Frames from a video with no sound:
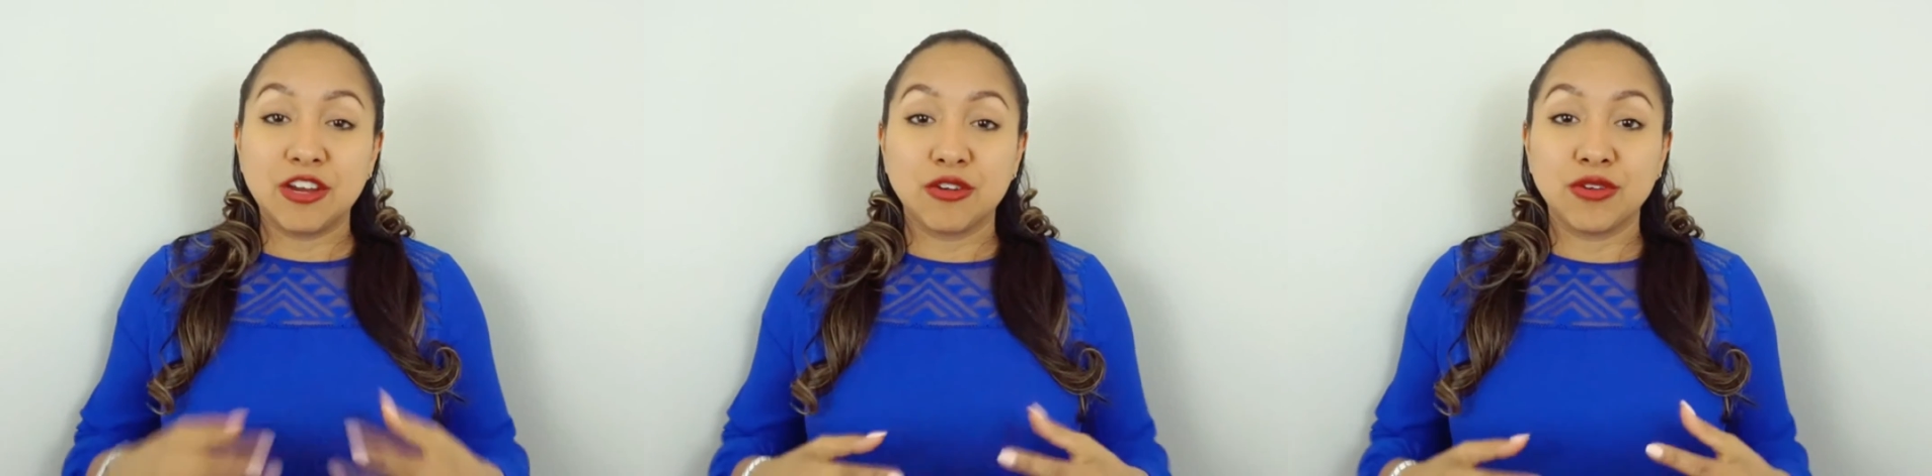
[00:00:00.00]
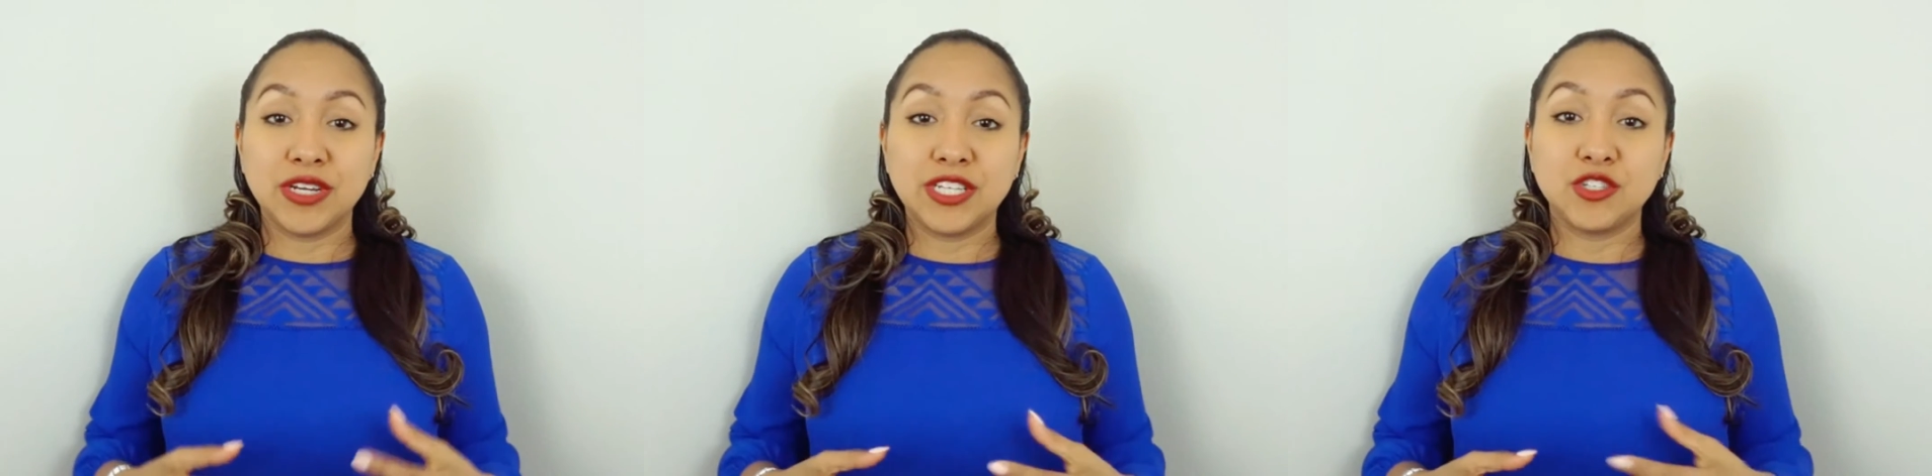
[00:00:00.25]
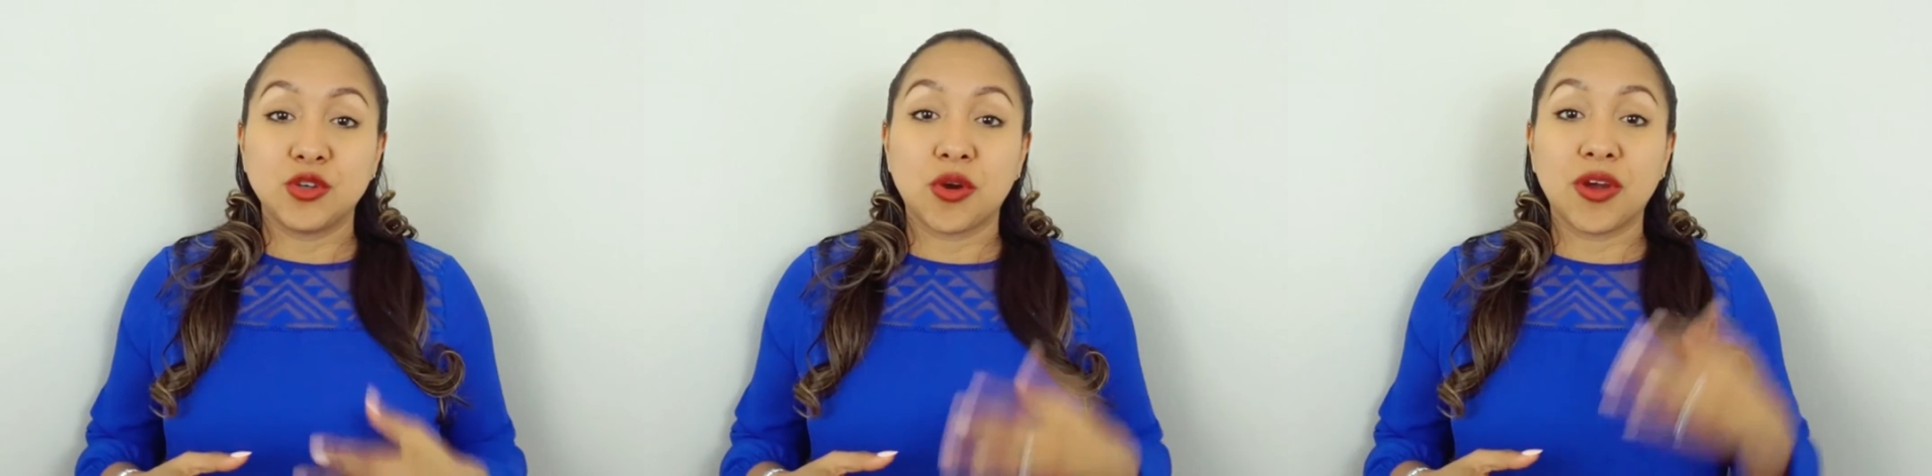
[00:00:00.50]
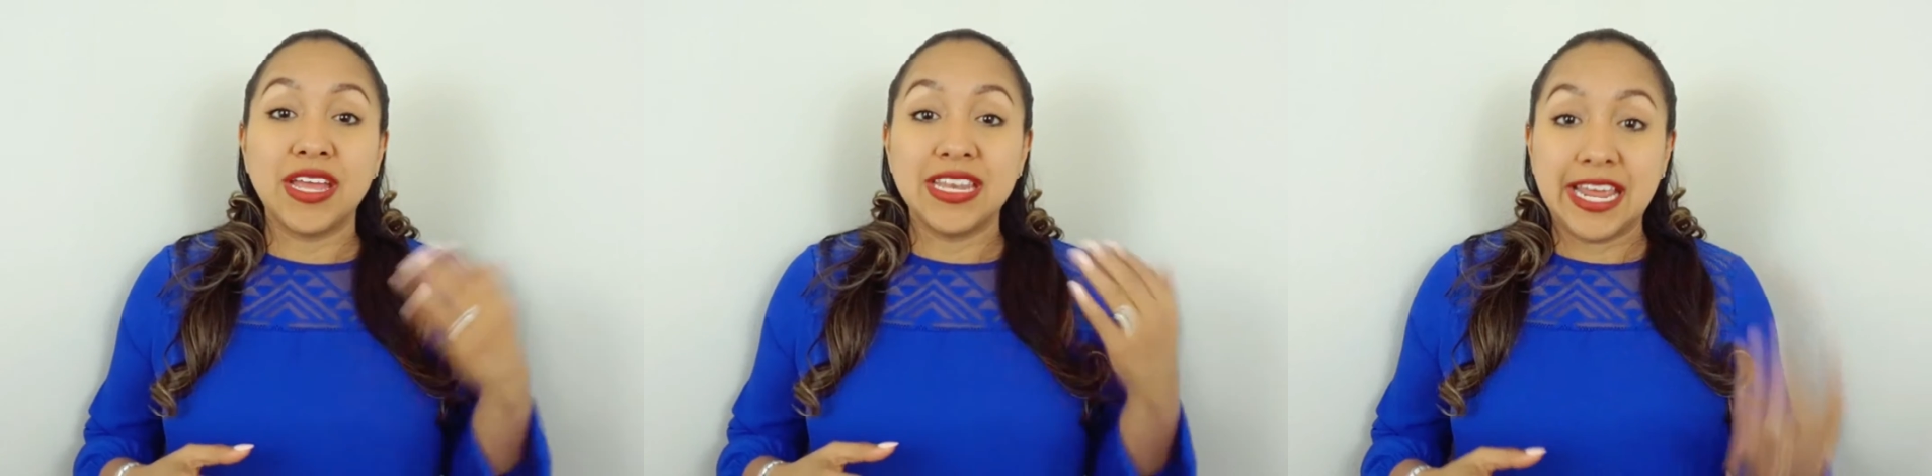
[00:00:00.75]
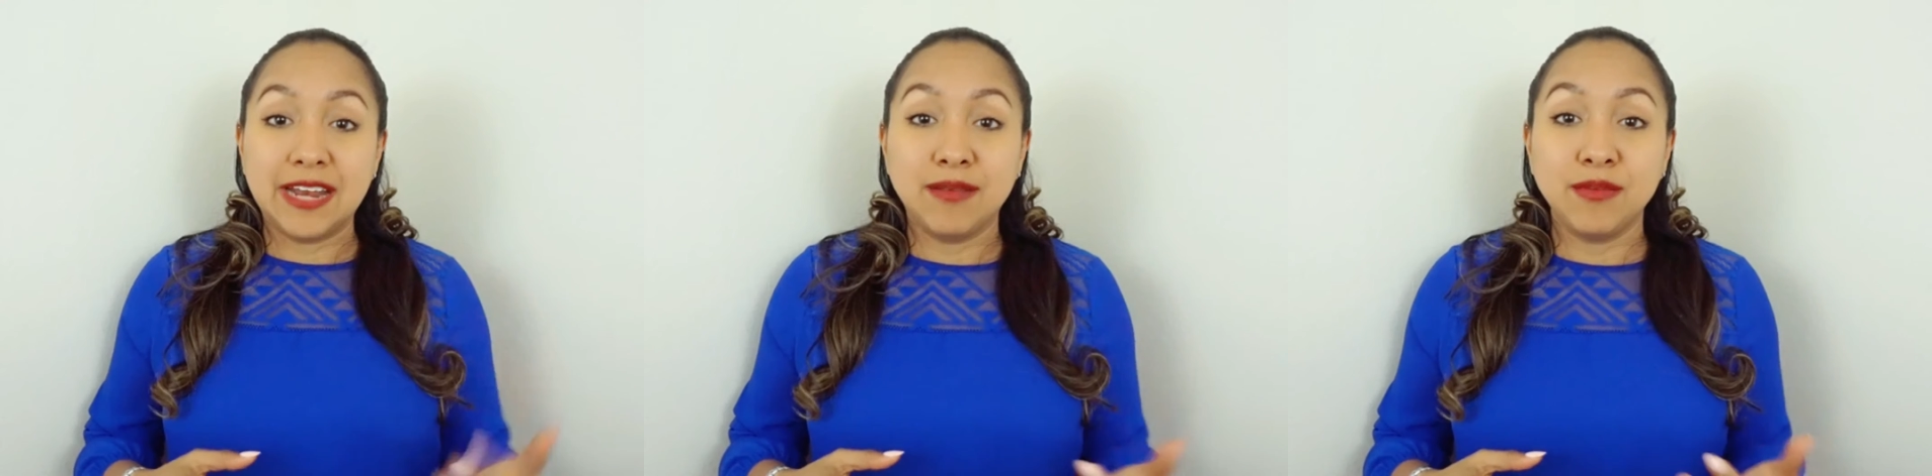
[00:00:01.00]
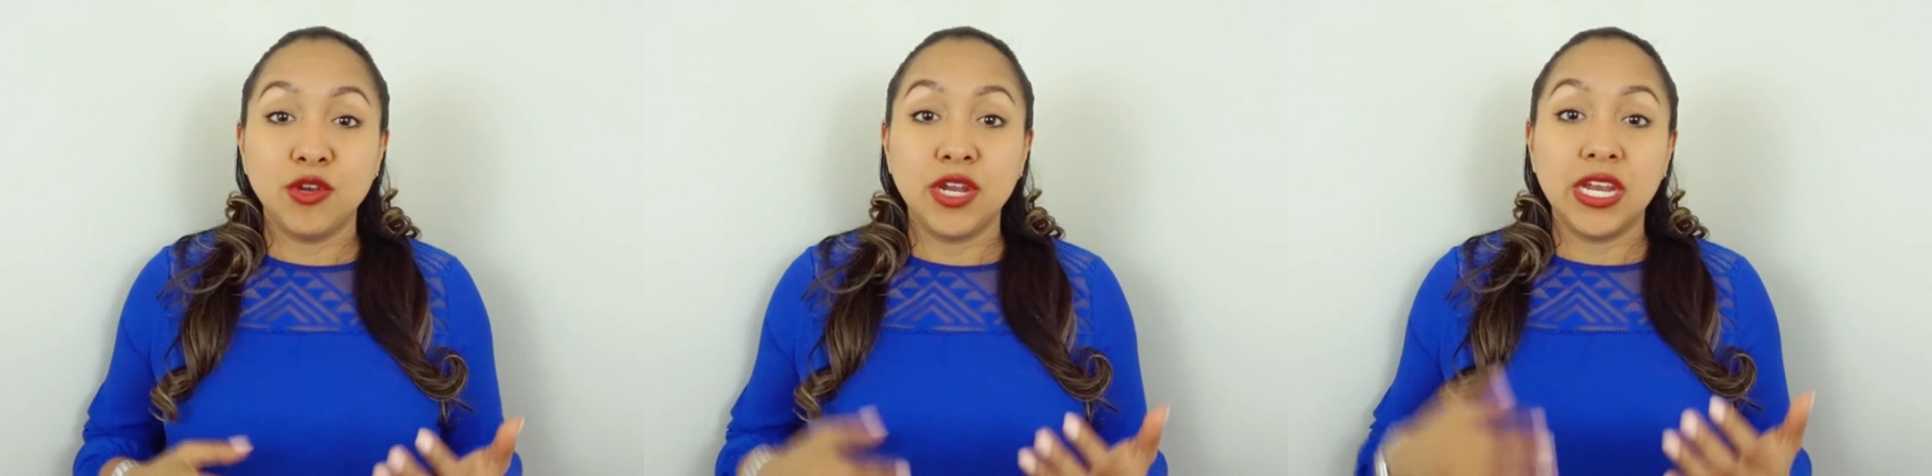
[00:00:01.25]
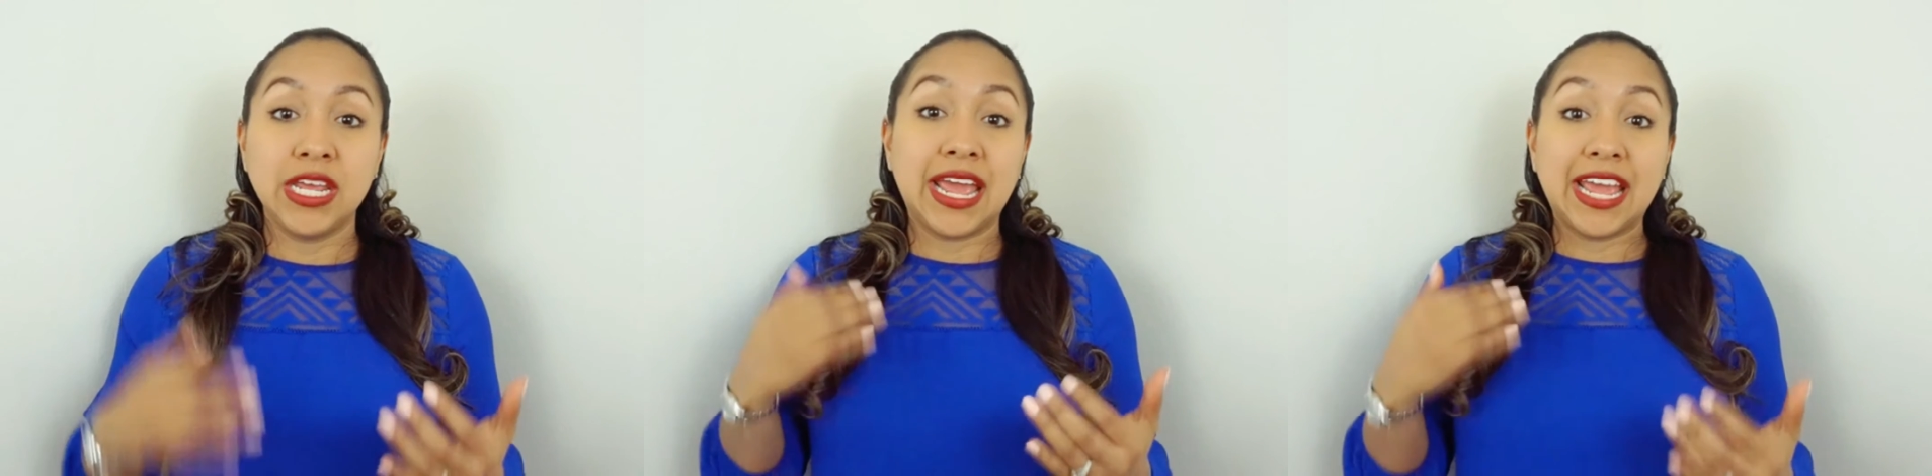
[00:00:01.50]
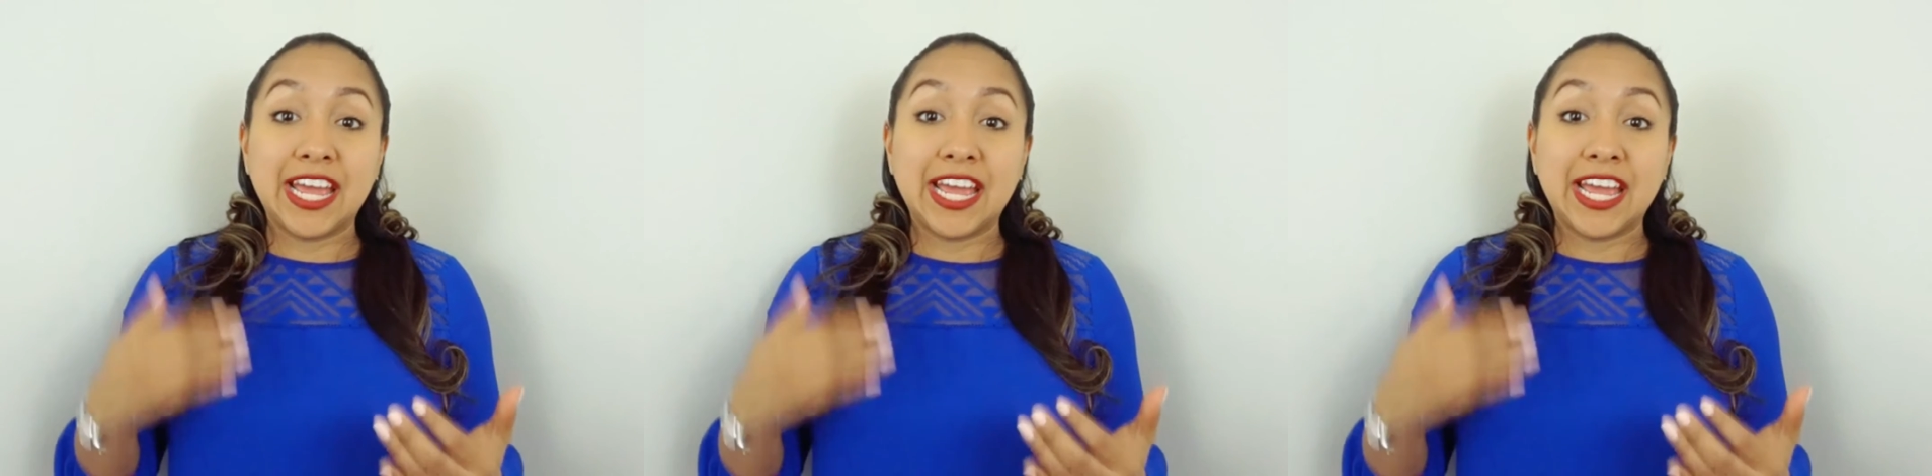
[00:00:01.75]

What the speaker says: increase your innate immunity